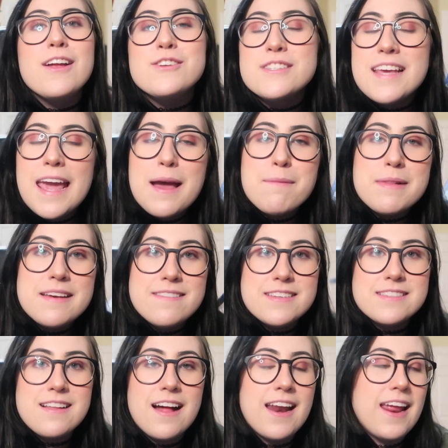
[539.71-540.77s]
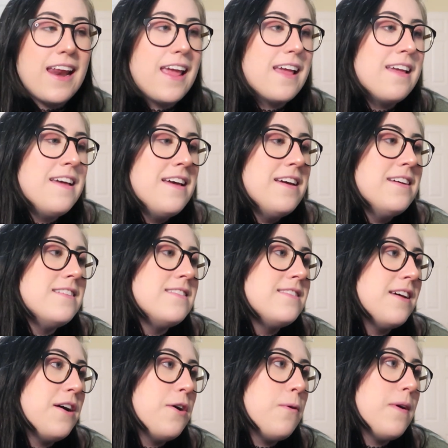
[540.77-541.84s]
just can't believe he's not in it.
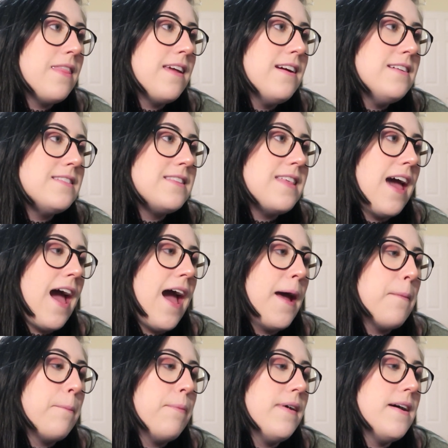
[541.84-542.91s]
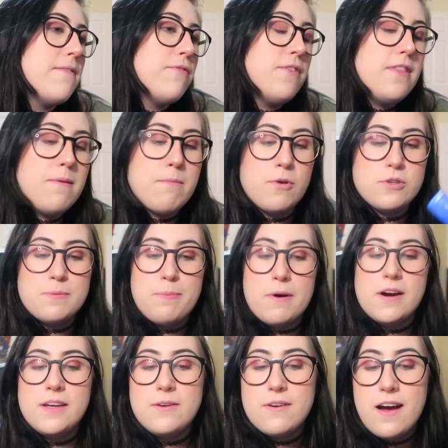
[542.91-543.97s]
So there's that, but for the most
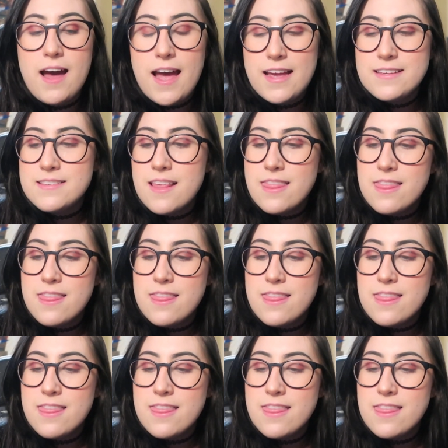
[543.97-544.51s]
part, you guys,